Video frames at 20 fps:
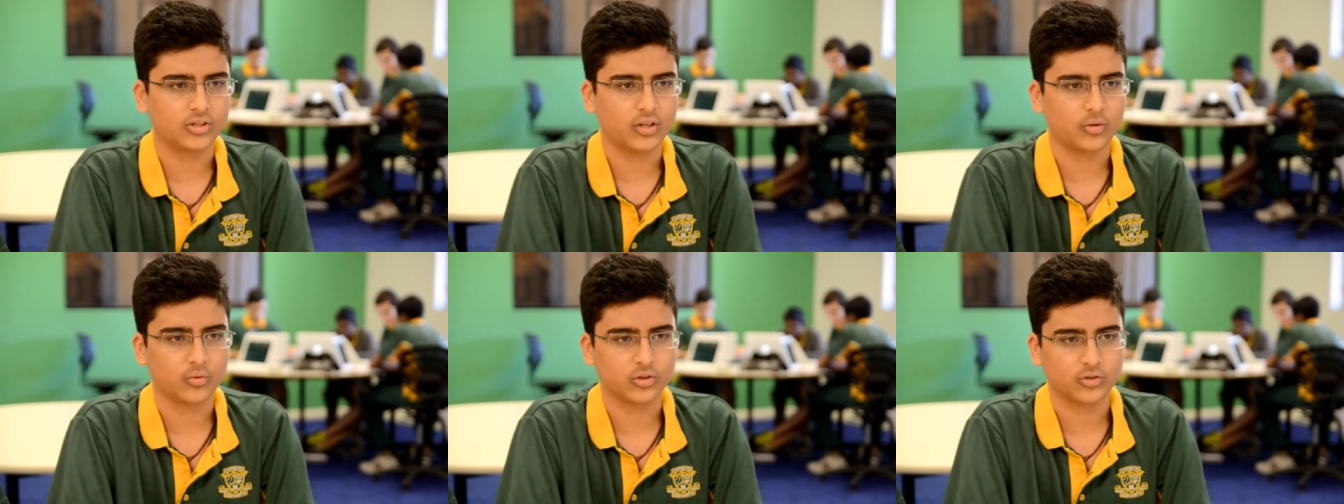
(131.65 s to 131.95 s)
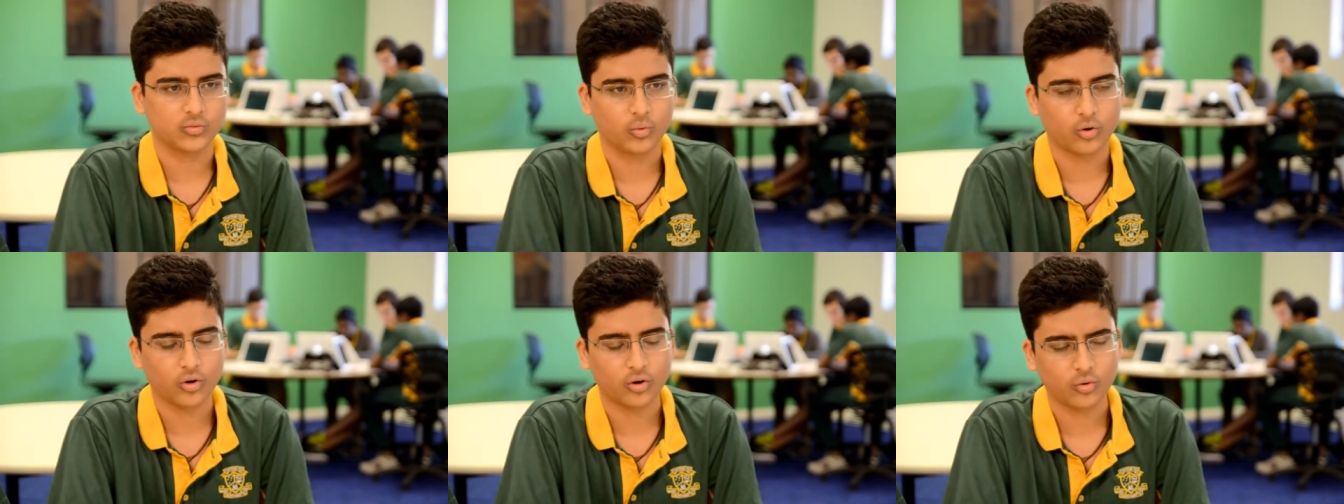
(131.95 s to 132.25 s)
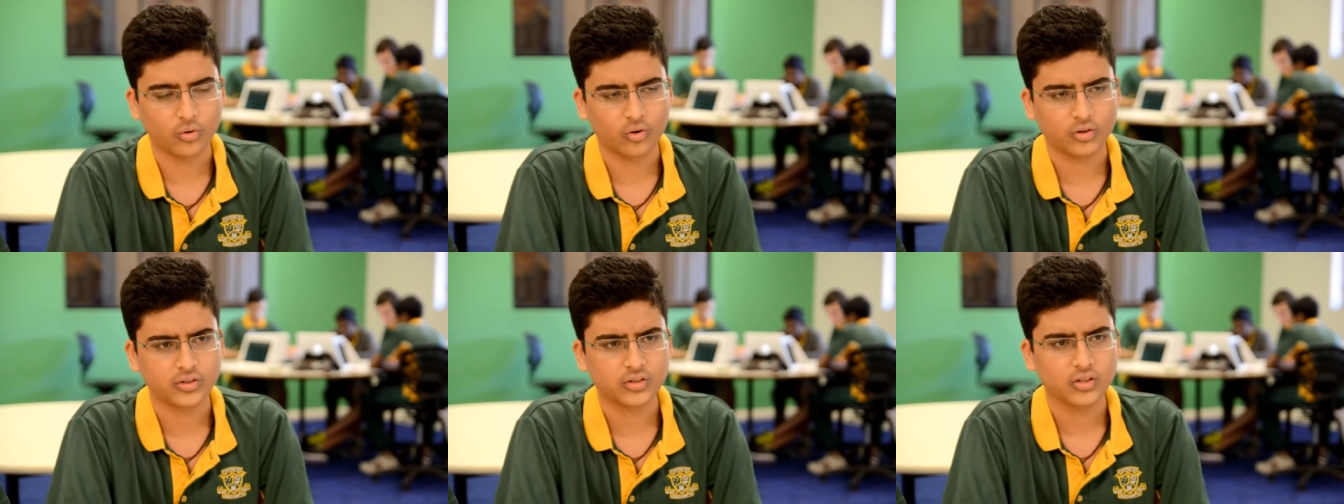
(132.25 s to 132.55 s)
It was water
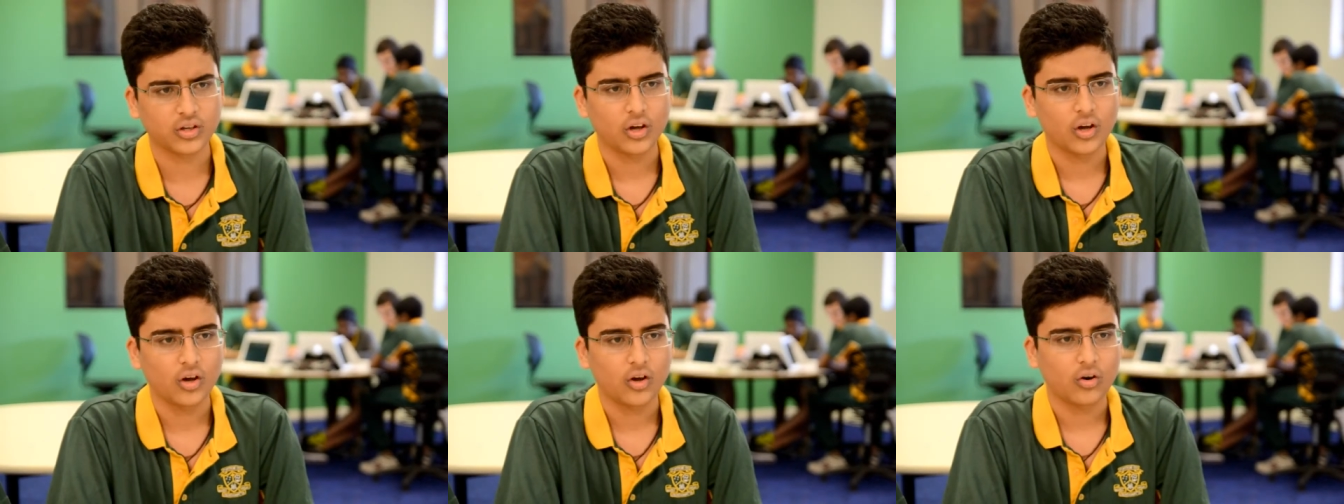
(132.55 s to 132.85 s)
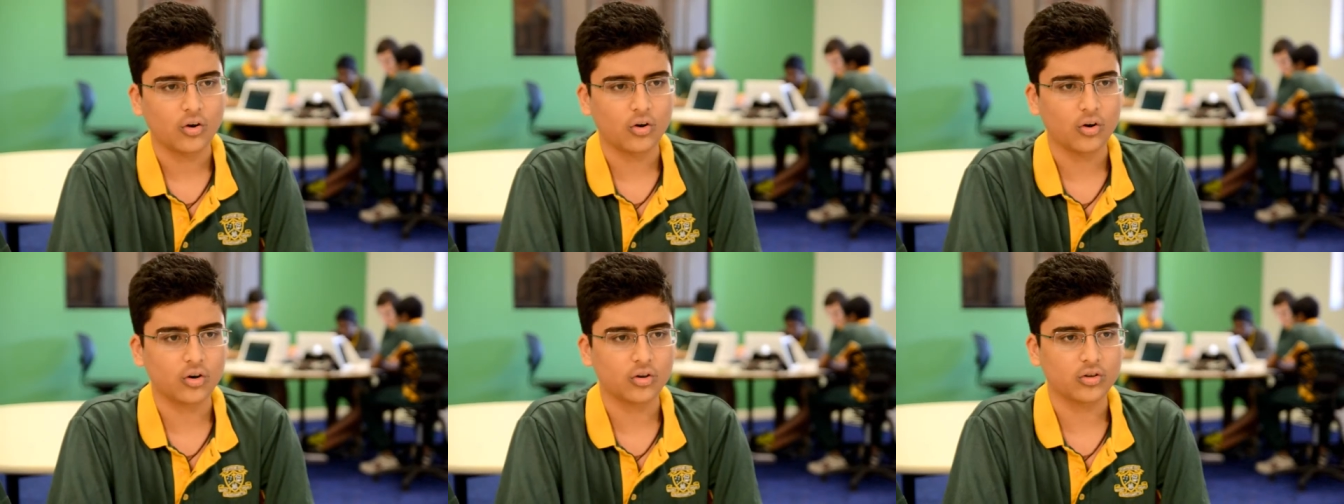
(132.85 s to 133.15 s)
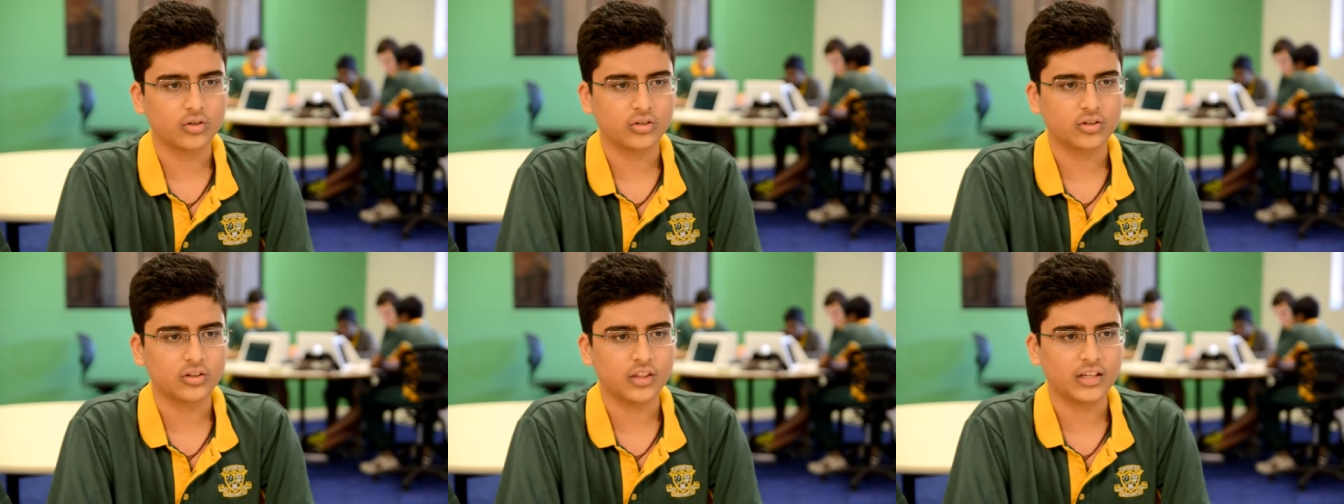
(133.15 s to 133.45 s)
horse.
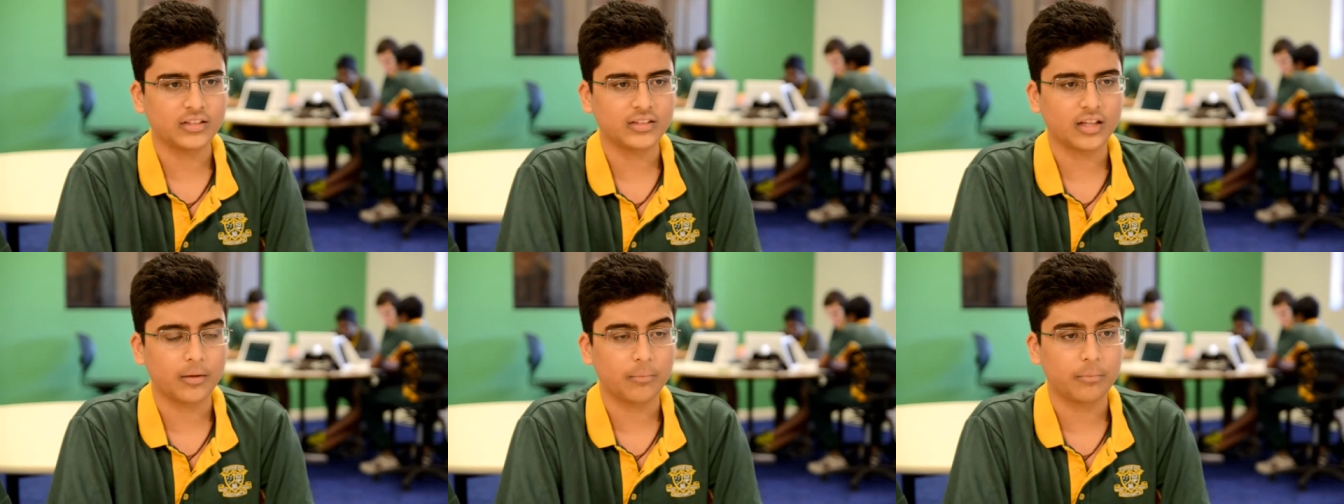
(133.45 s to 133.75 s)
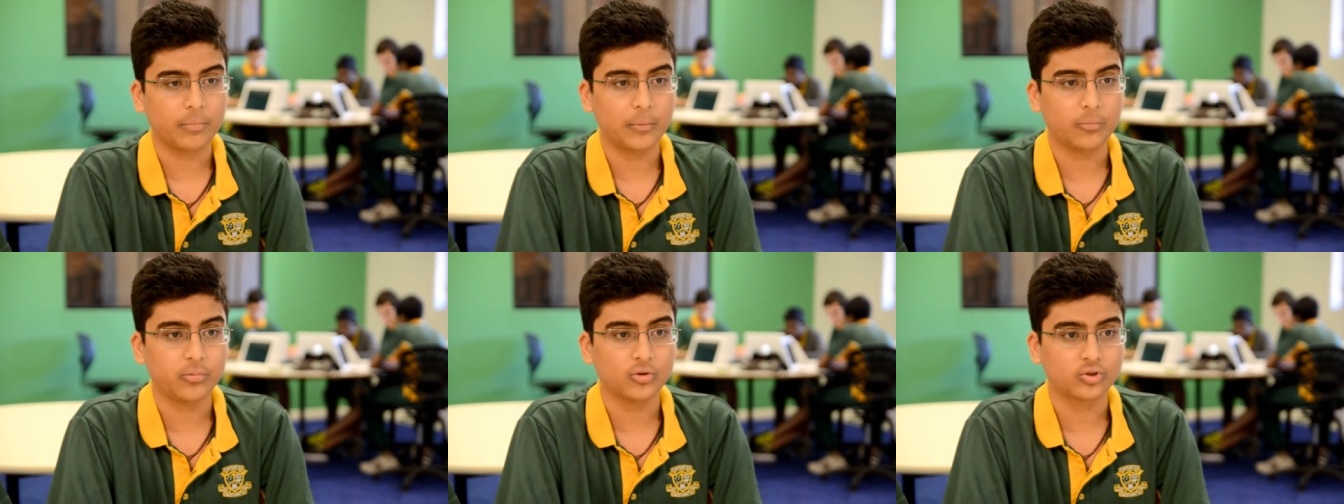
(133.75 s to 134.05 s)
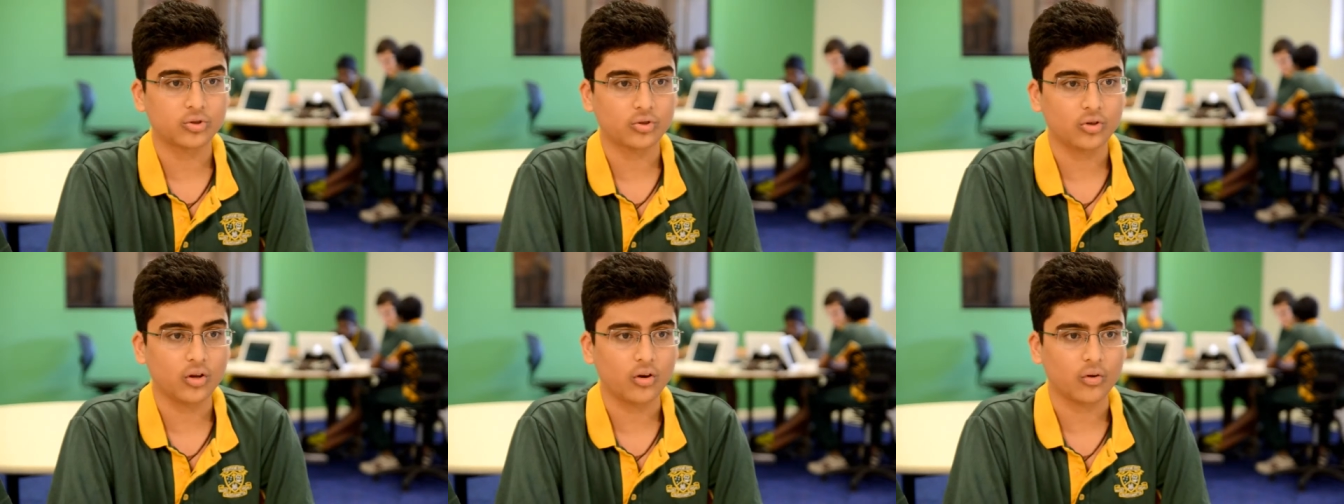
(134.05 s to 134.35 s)
Or things that people
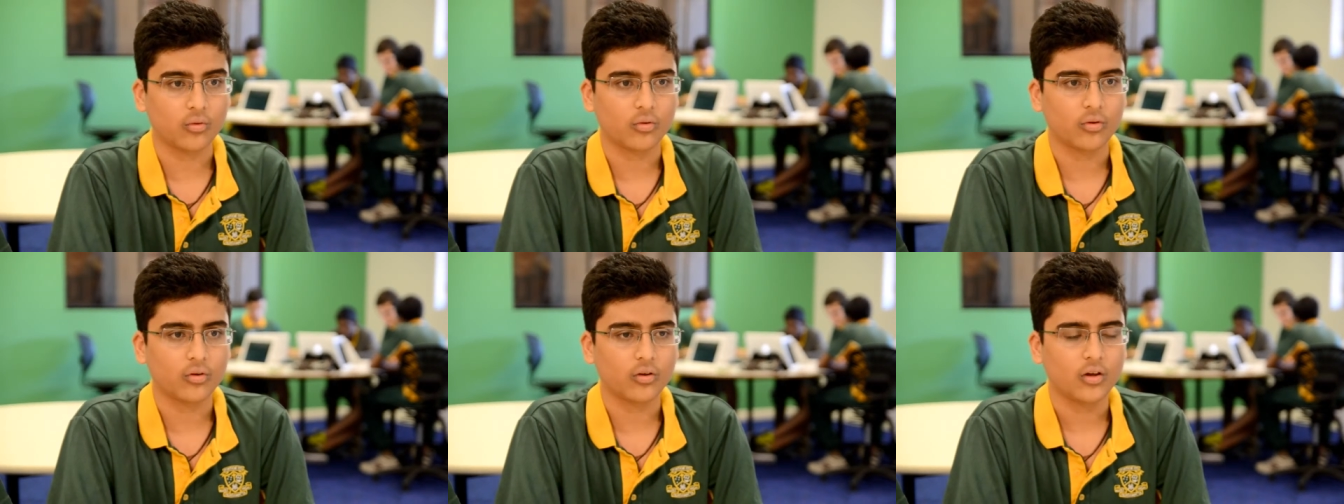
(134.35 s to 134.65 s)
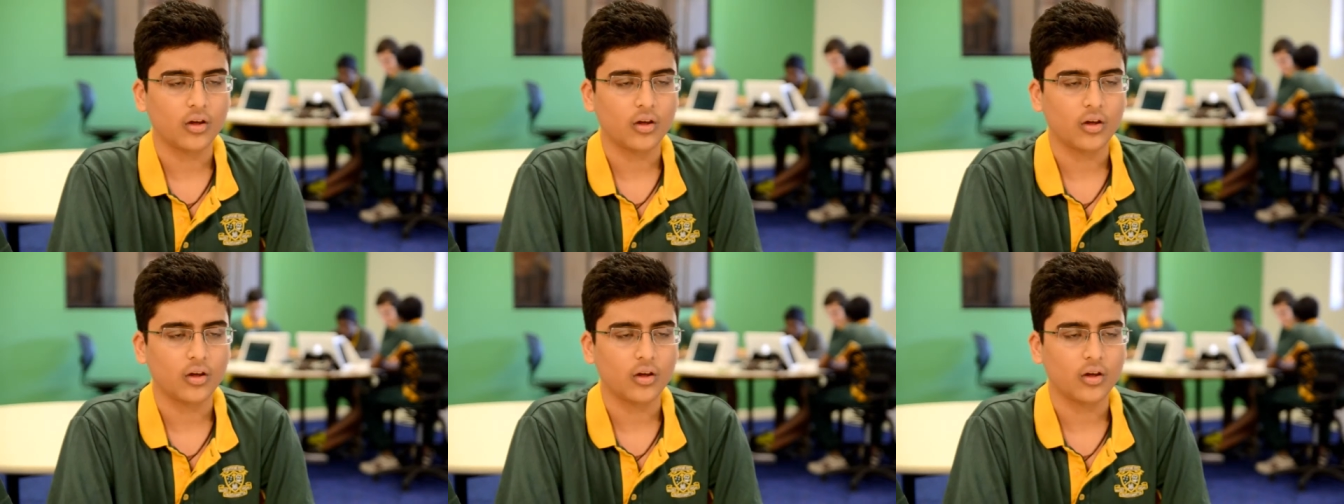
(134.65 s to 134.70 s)
should know,